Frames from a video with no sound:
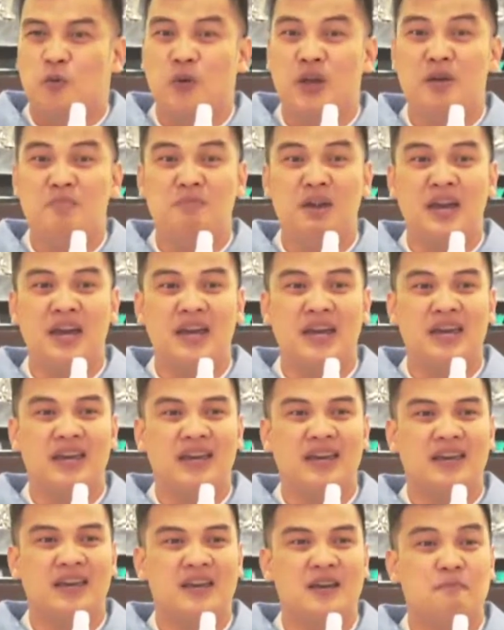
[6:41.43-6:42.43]
we
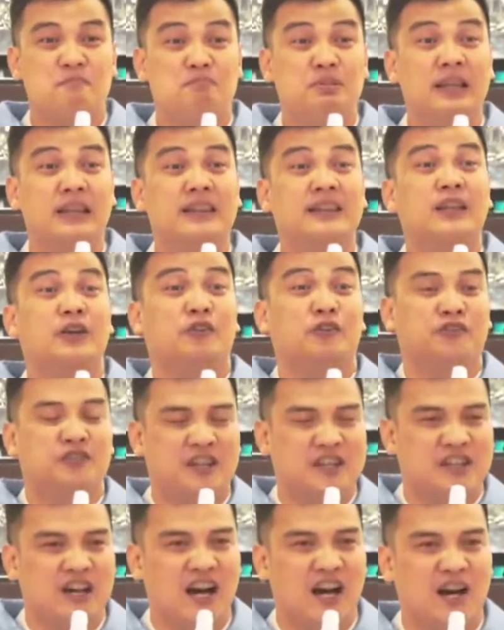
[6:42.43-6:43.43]
may be
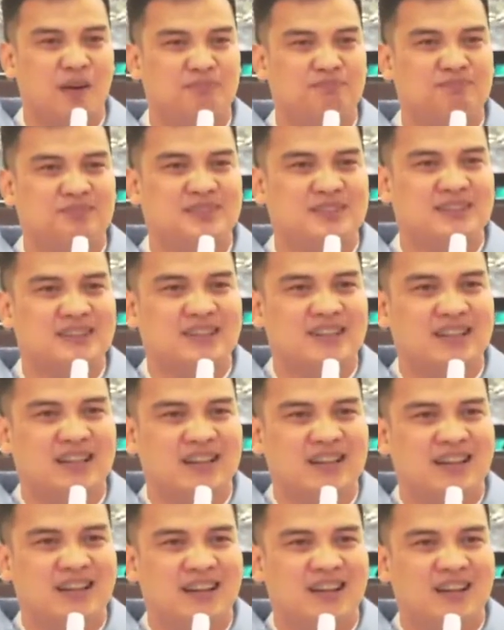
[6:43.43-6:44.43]
lifted up
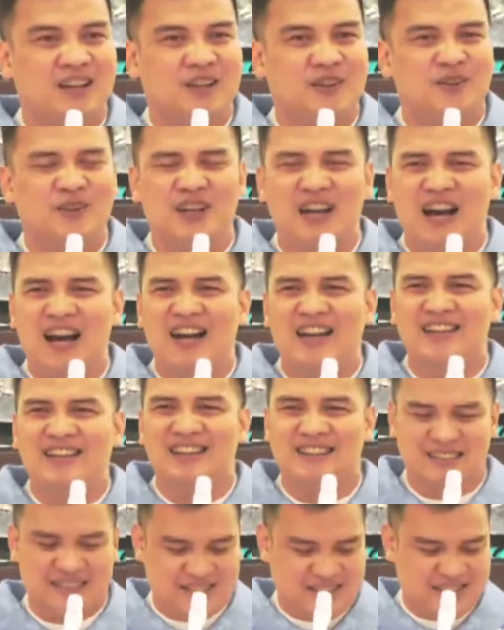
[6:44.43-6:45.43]
to the
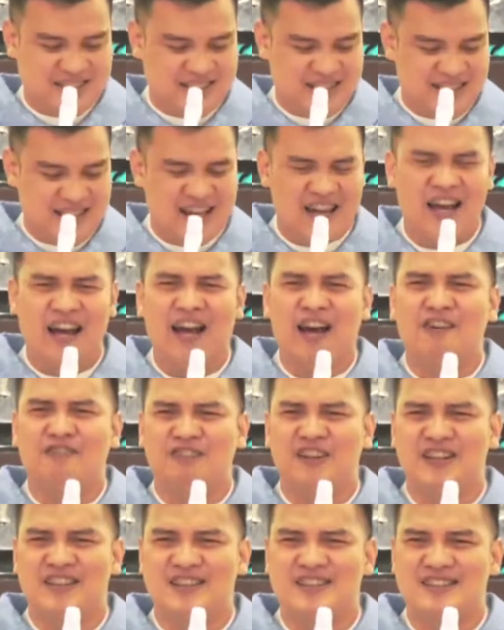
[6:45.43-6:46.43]
highest
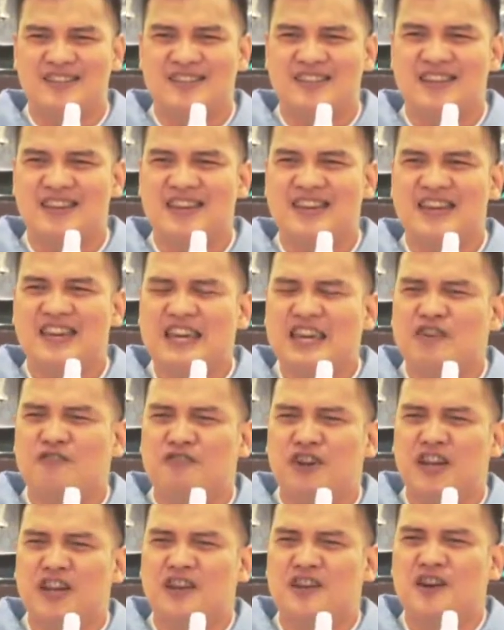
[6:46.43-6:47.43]
heavens,
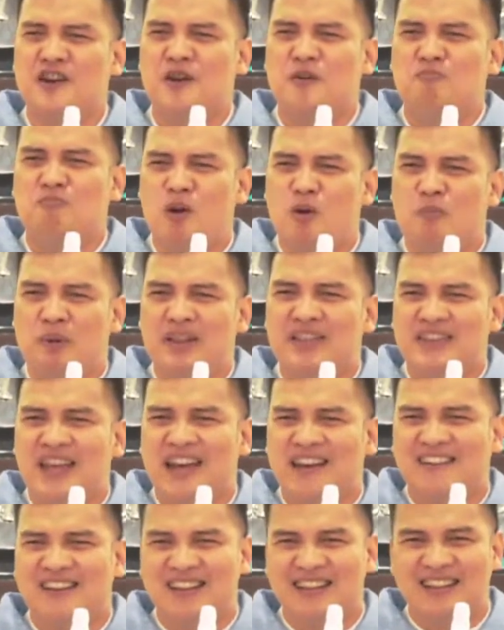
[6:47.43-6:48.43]
even
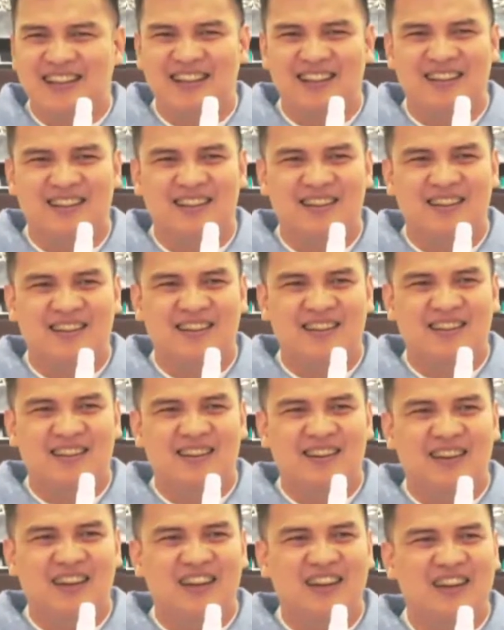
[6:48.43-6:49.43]
momentarily
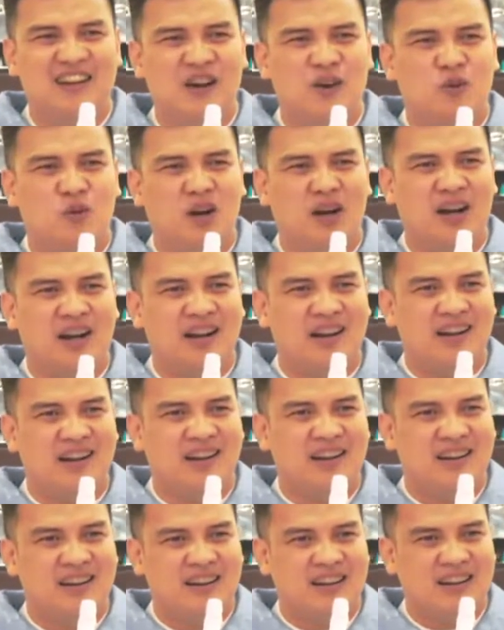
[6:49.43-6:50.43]
in our
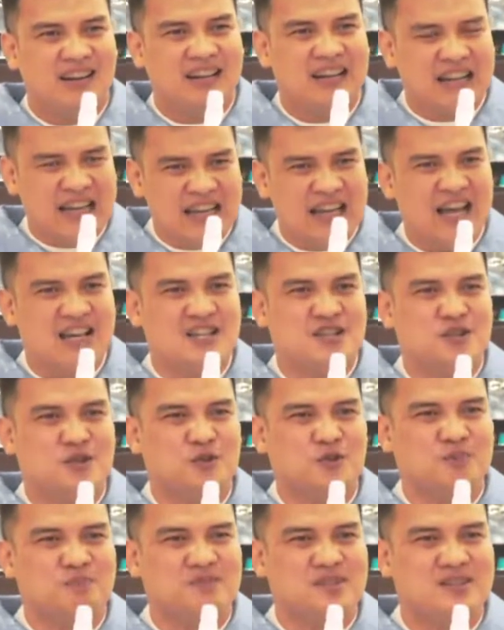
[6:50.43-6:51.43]

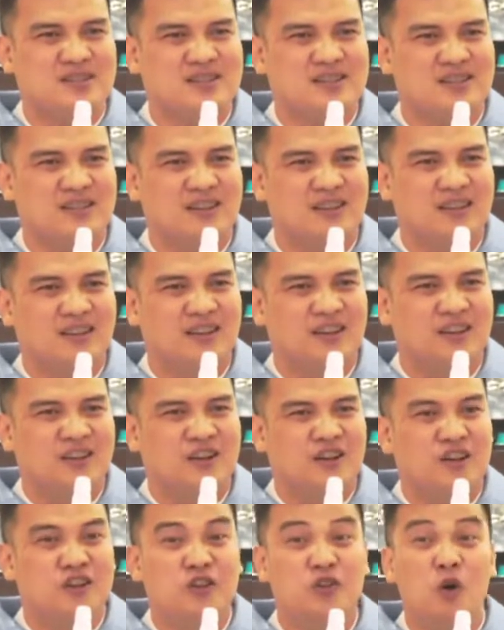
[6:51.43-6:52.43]
classrooms.
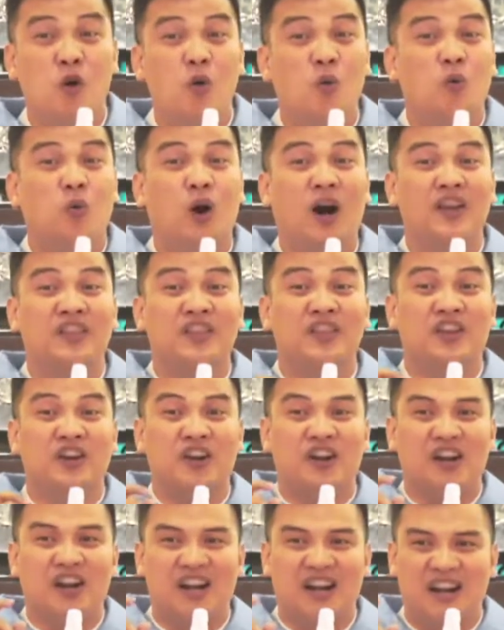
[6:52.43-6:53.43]
No
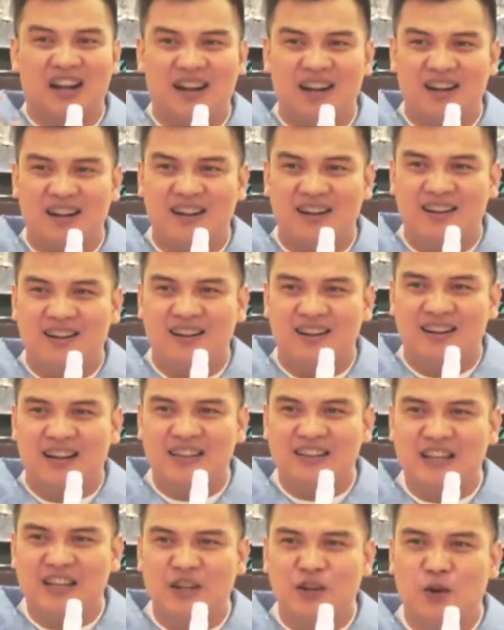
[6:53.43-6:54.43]
wonder
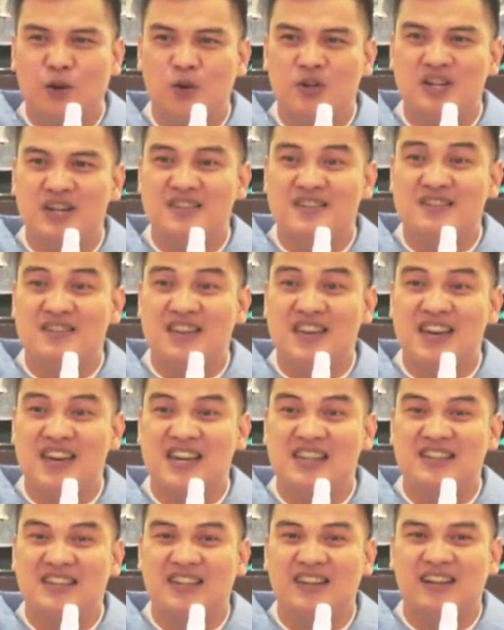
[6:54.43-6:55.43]
a theologian
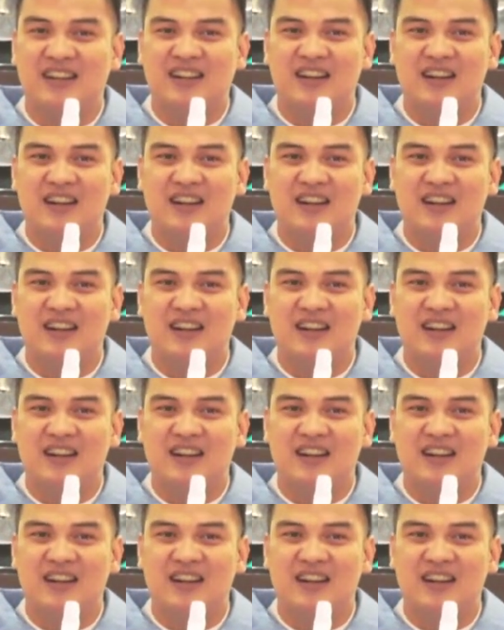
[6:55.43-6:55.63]
said,